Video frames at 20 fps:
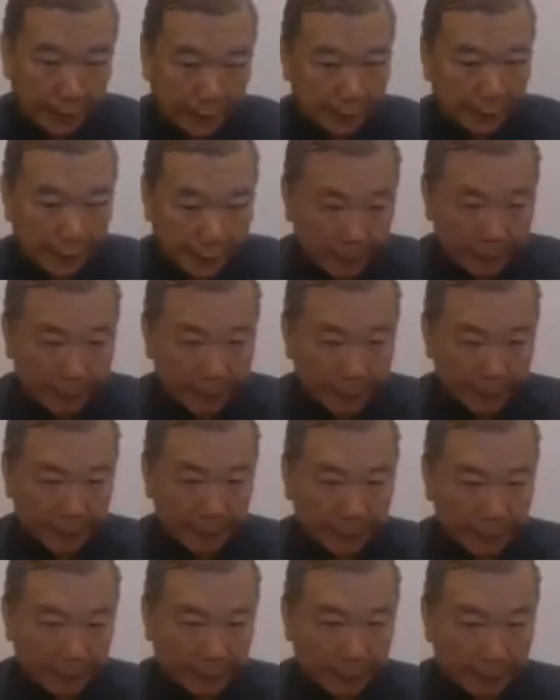in
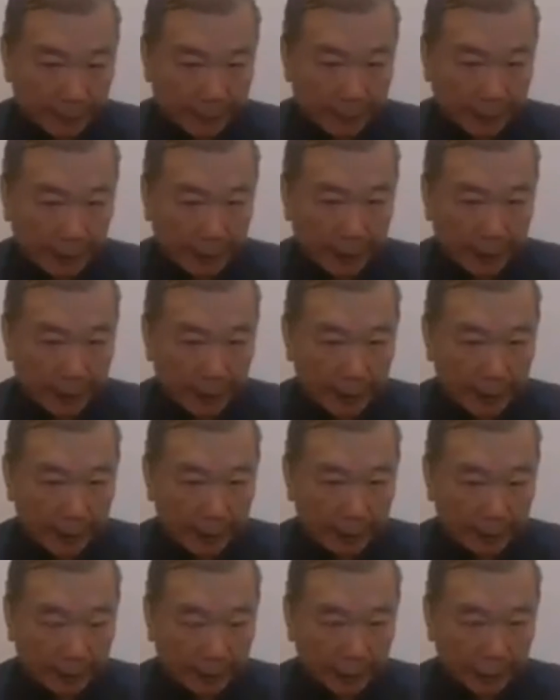the
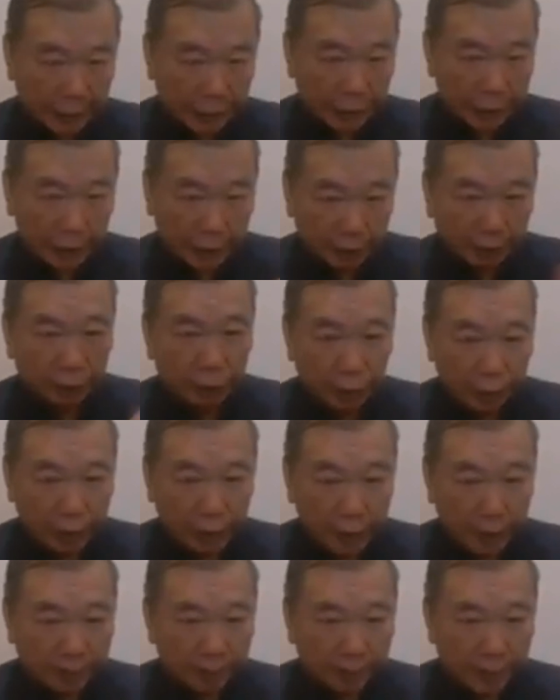rich food
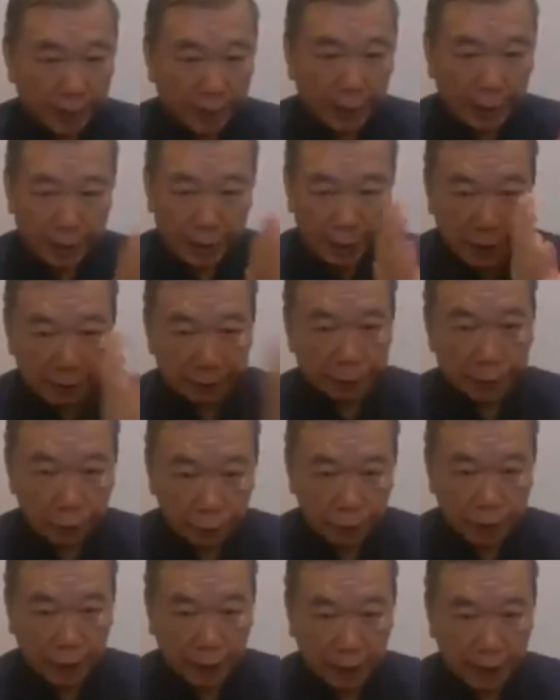that they give
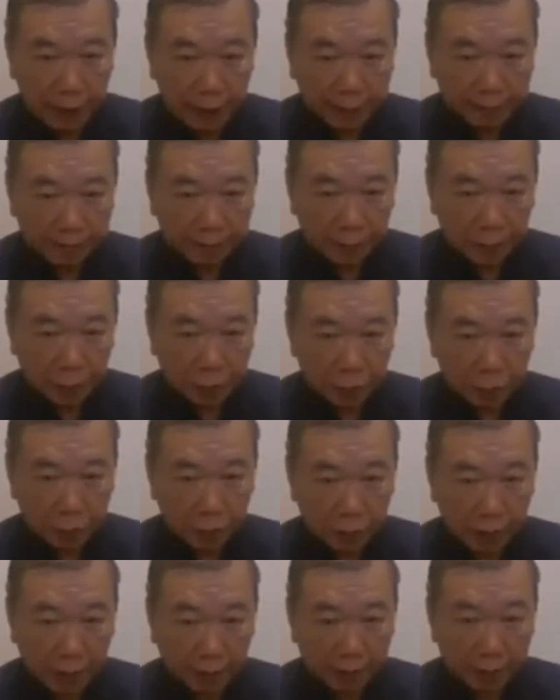to
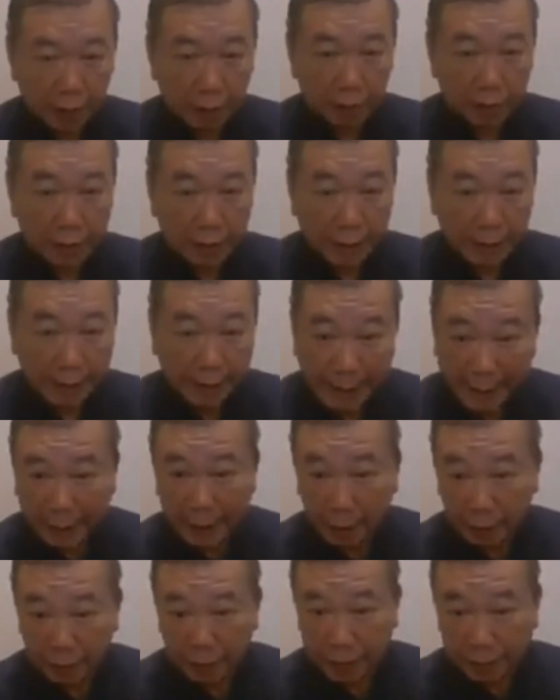the mouse,
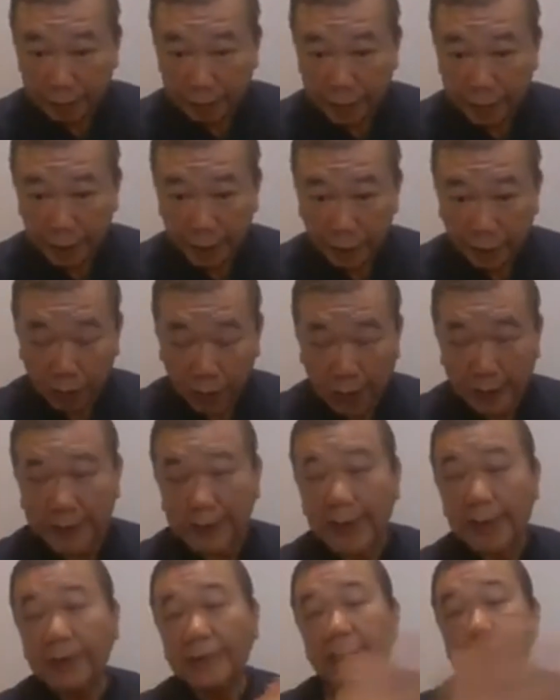lack of something, you know,
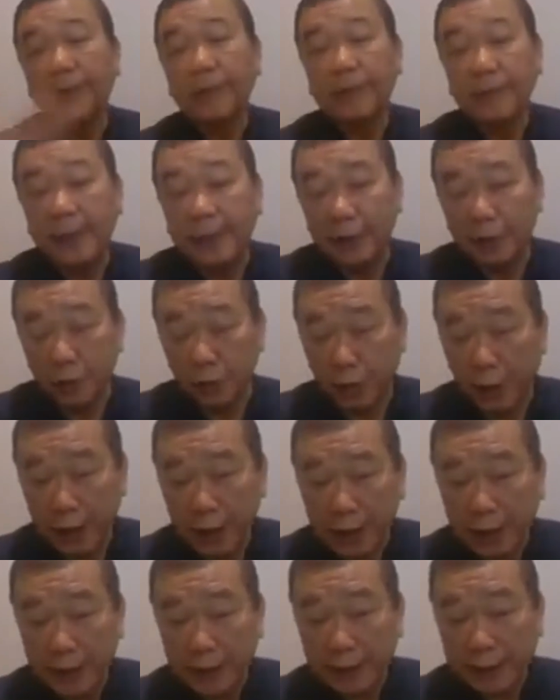and then lead to
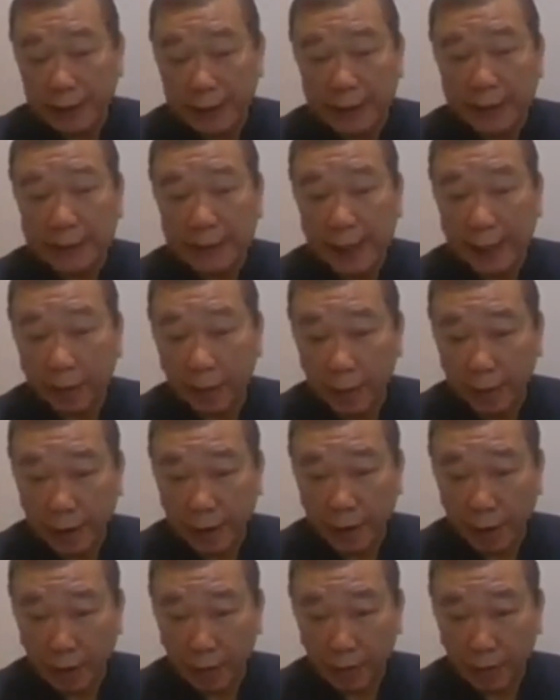the
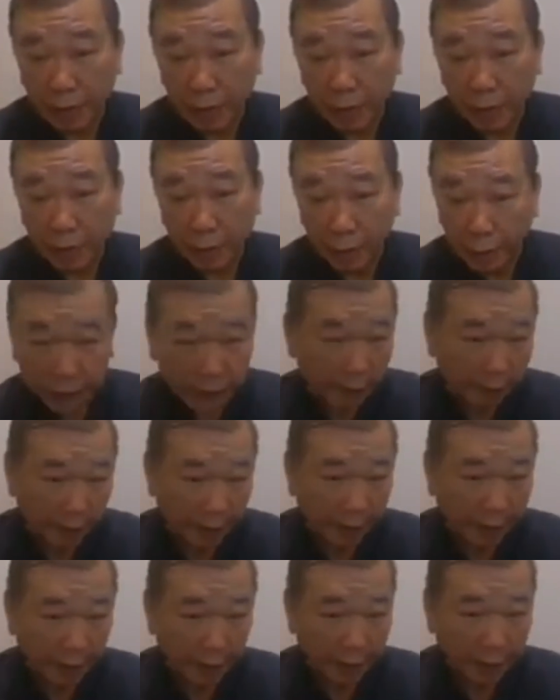discovery of
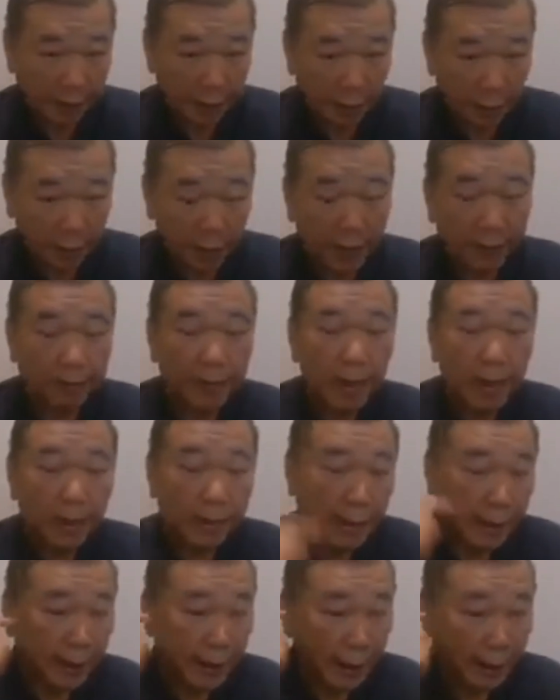vitamin. Okay,
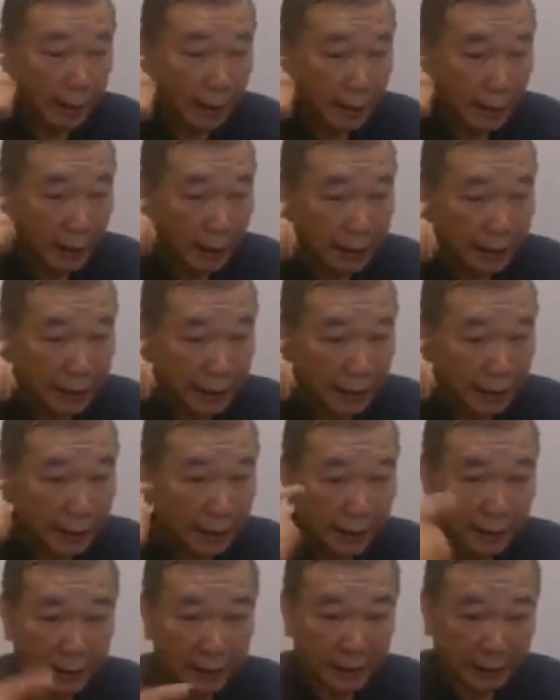then another
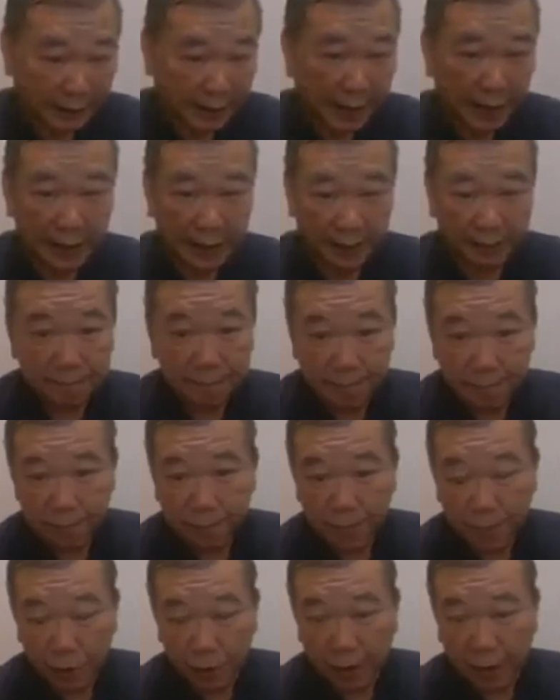incident is the sailor.
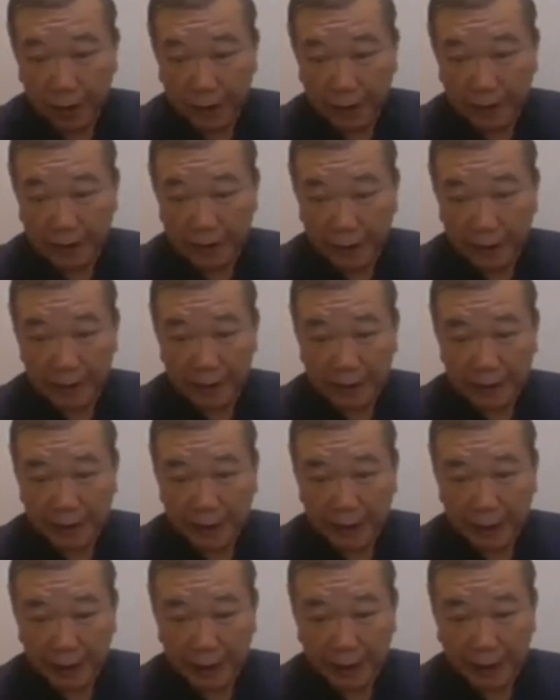Okay, the sailor
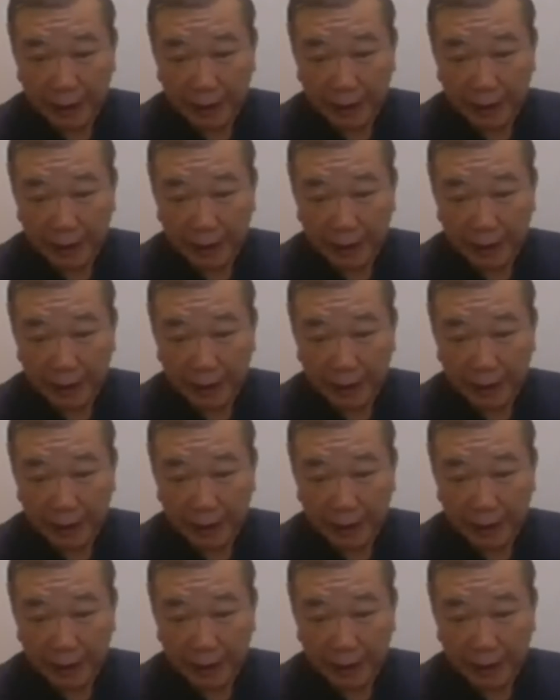they